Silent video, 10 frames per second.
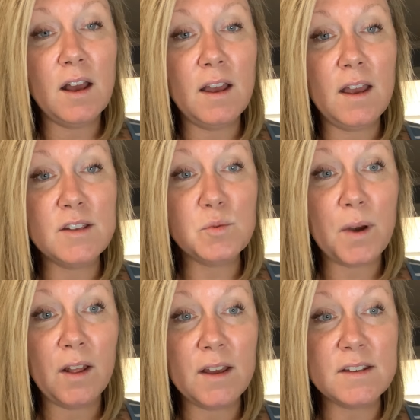as
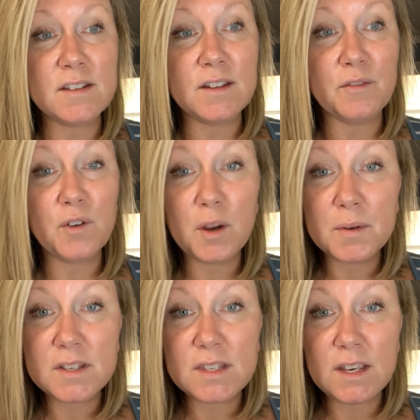well as the
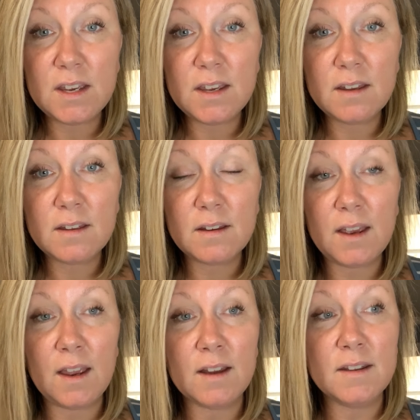frequency
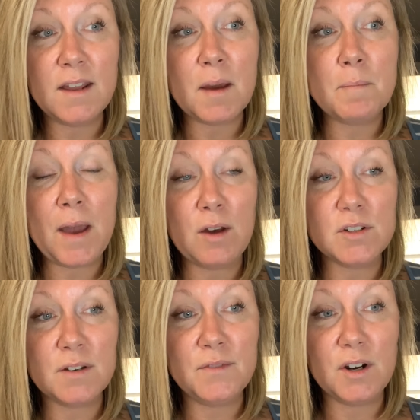and the amount
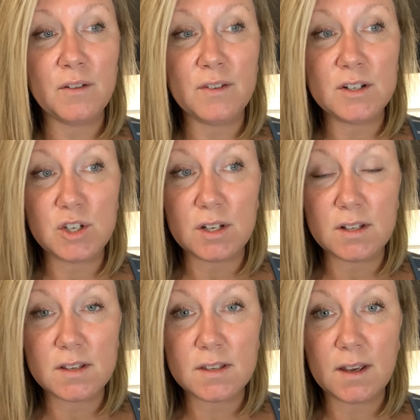of
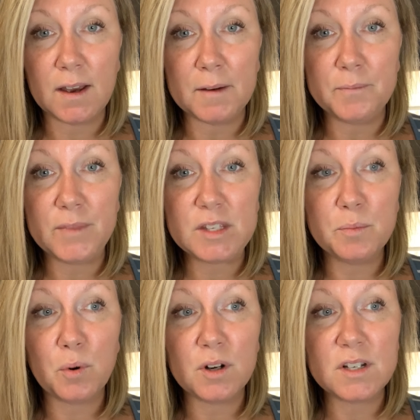interventions. It's
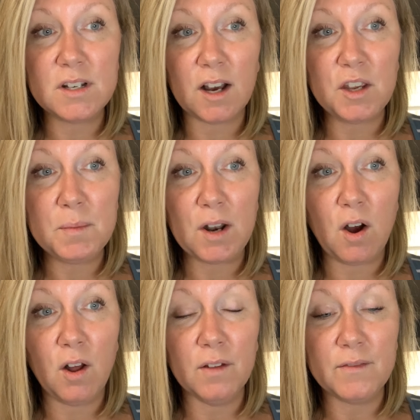important to document
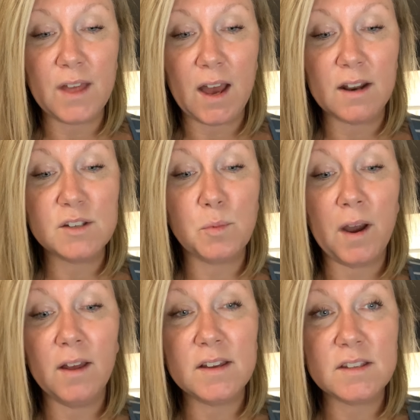all of that, as
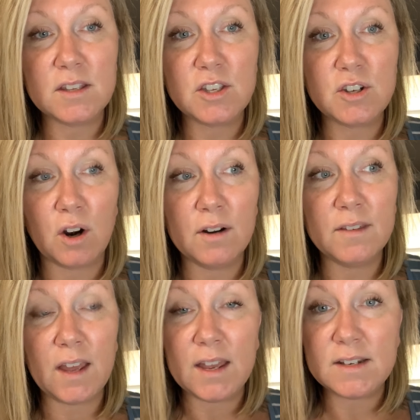well as the start
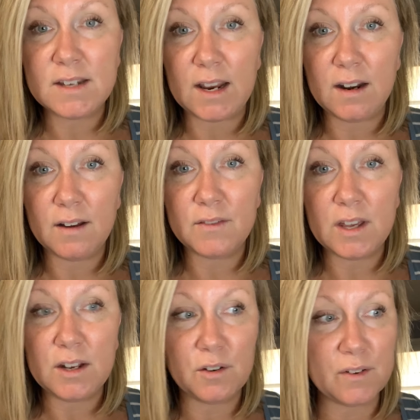and the end date of
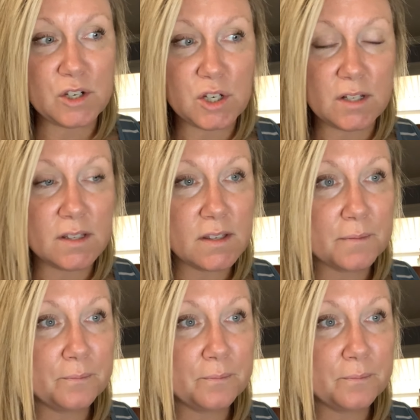the interventions.